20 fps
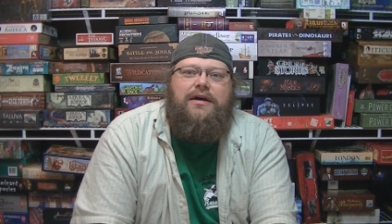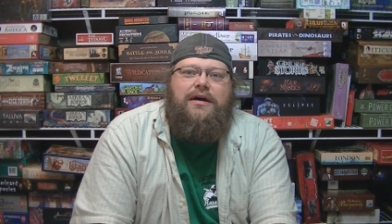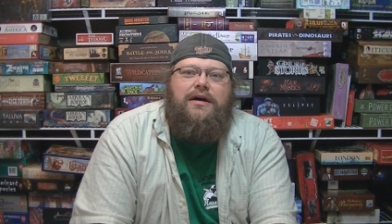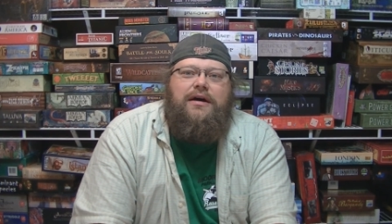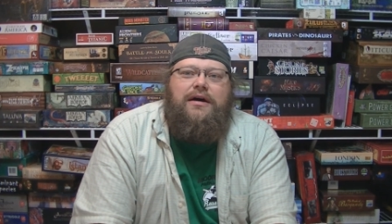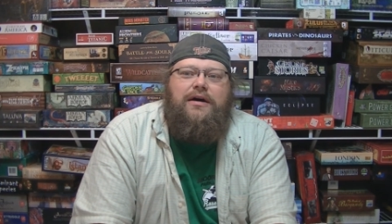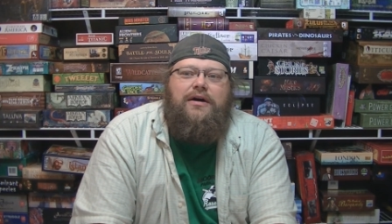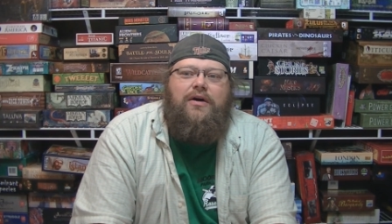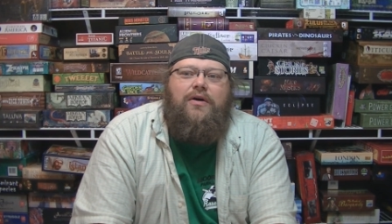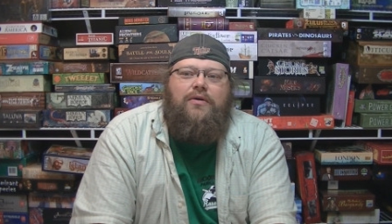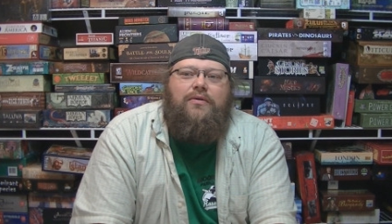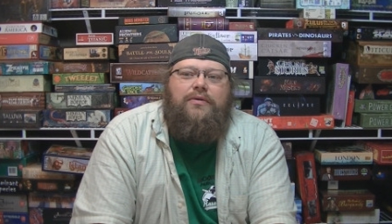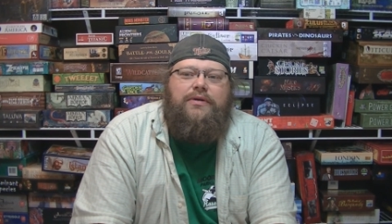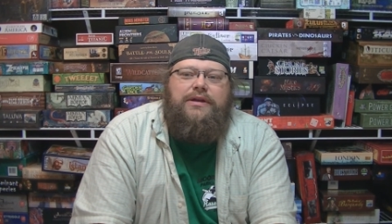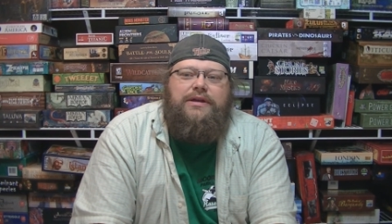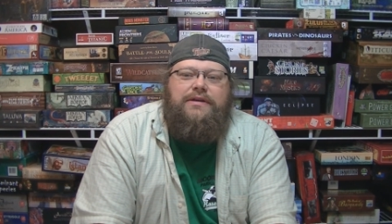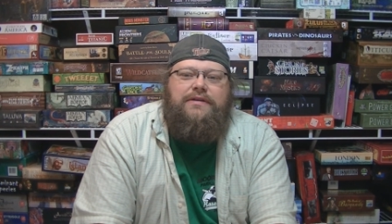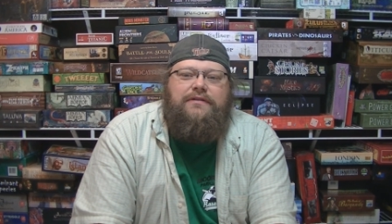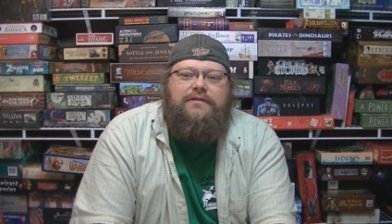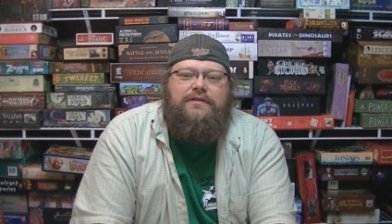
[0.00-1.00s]
uh,
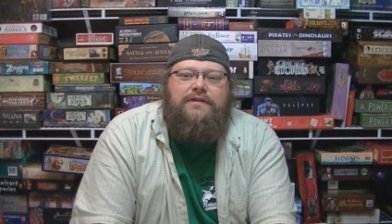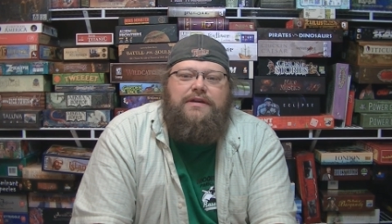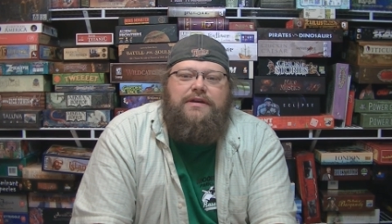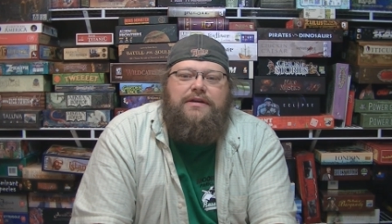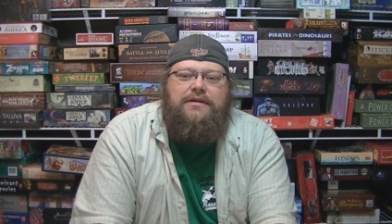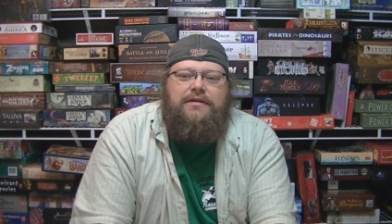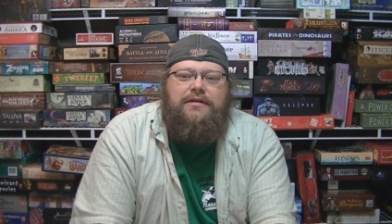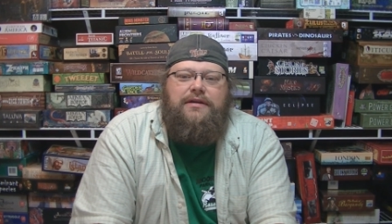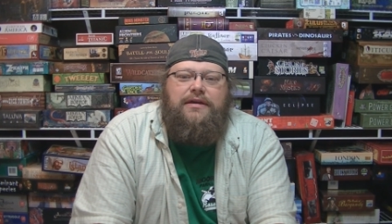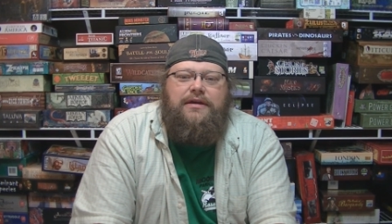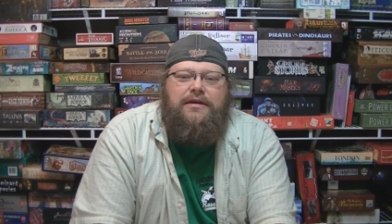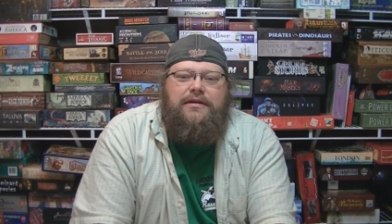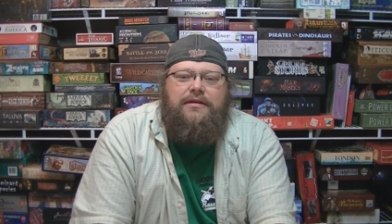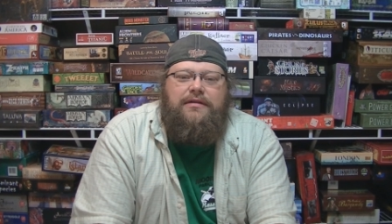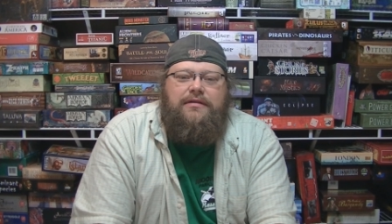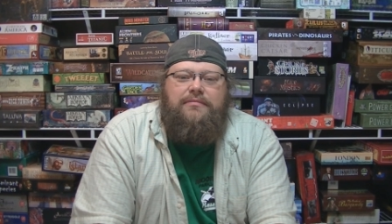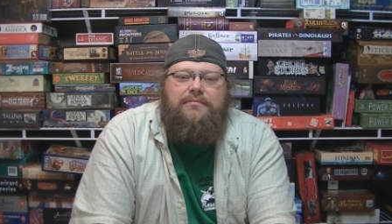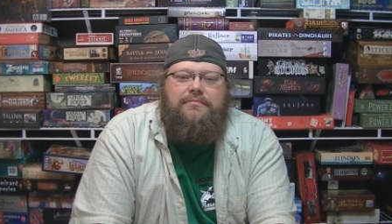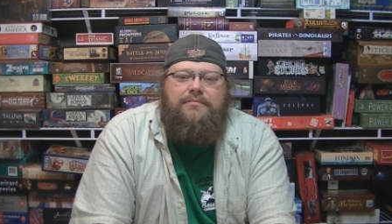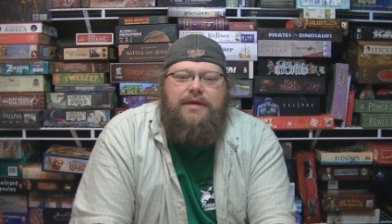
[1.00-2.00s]
already seen
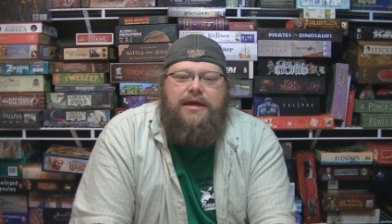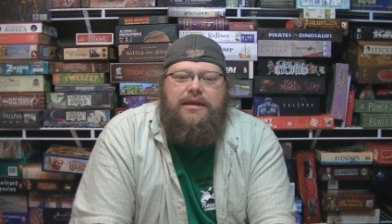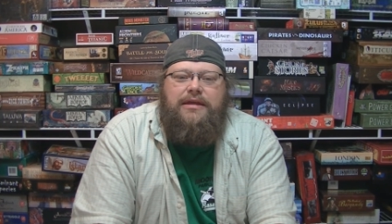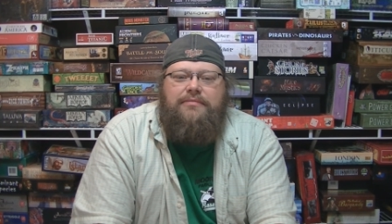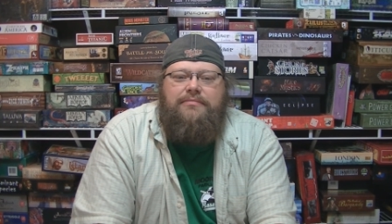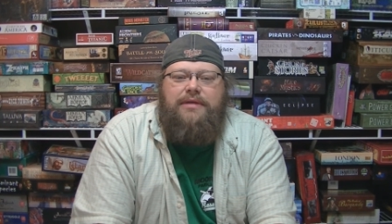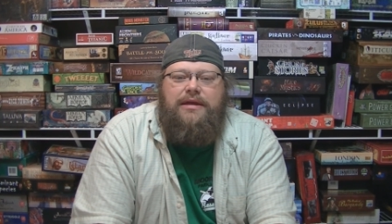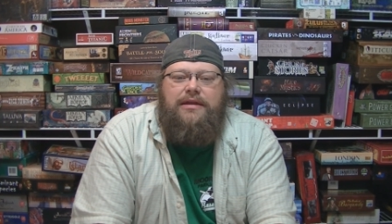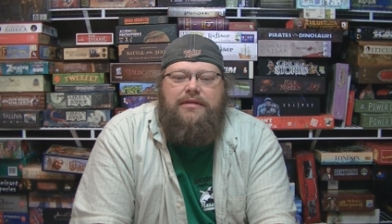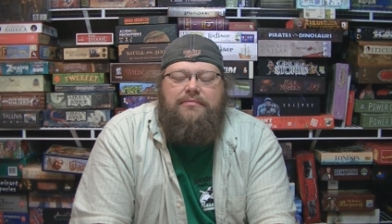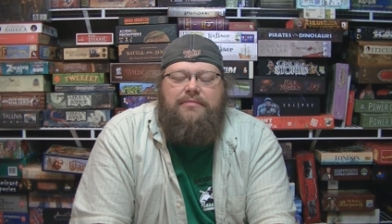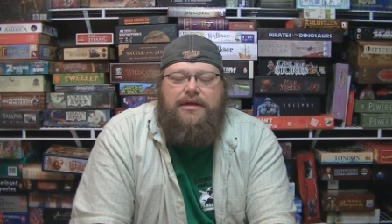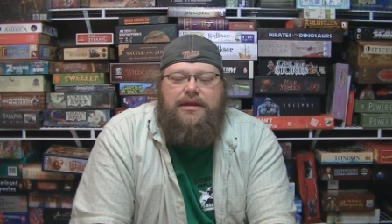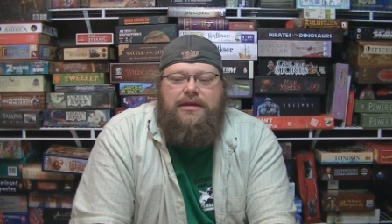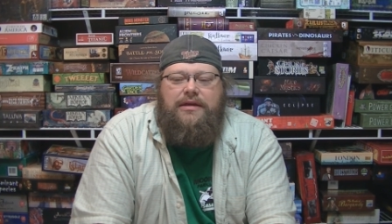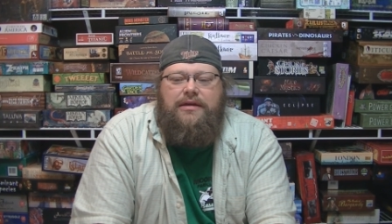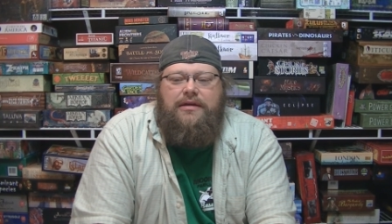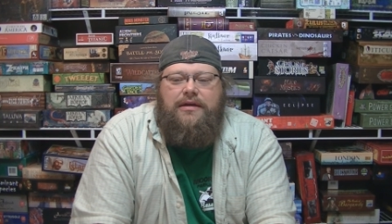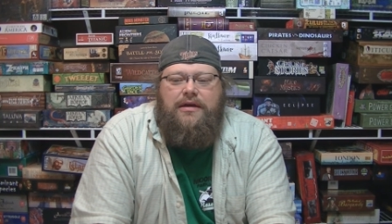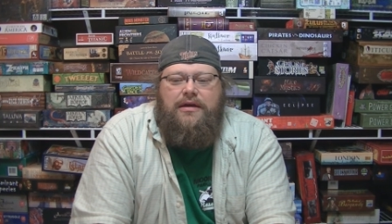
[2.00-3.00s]
in many many
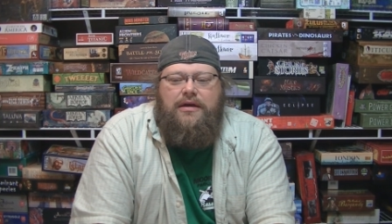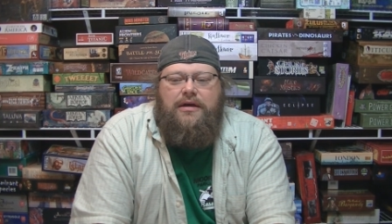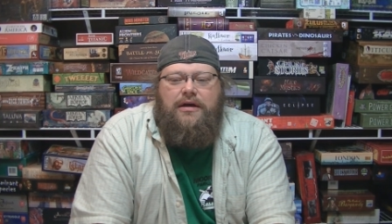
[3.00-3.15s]
many.